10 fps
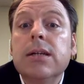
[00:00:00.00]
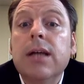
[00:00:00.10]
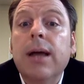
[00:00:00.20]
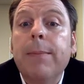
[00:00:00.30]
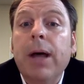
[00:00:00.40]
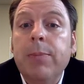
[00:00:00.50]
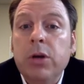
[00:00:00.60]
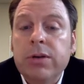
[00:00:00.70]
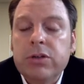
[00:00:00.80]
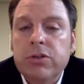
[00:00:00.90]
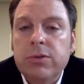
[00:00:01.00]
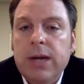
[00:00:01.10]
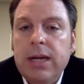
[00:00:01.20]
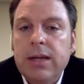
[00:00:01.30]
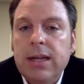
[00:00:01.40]
up your interest
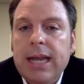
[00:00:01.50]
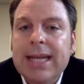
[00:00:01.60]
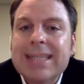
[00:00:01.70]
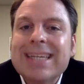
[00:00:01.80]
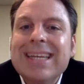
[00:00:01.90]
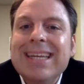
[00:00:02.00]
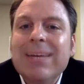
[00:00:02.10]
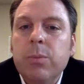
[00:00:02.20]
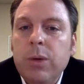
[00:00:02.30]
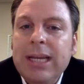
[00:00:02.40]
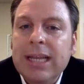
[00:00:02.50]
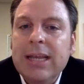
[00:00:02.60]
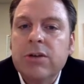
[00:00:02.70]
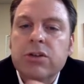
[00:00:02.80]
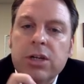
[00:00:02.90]
rate, and that's going to we
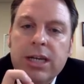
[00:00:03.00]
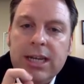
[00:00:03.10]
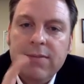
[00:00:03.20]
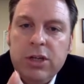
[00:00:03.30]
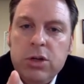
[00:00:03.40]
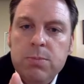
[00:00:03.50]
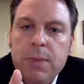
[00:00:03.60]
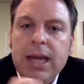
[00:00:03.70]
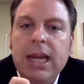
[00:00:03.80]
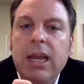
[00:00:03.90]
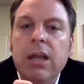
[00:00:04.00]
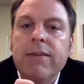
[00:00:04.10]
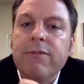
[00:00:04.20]
lenders are going to give you money